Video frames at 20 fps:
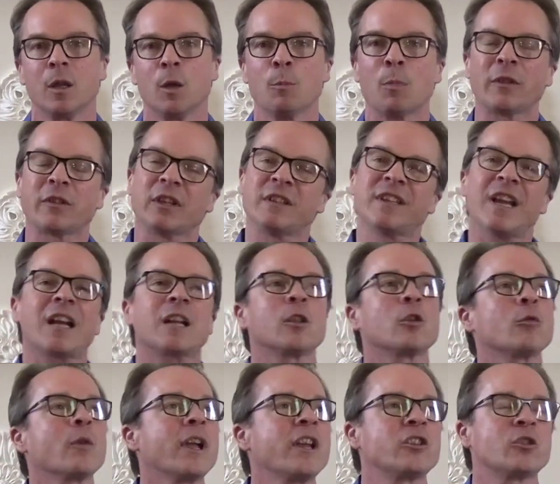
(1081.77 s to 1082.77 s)
but the
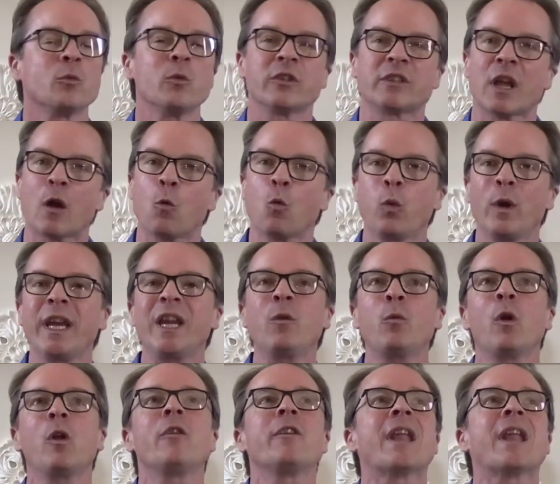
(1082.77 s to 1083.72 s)
declaration was that we will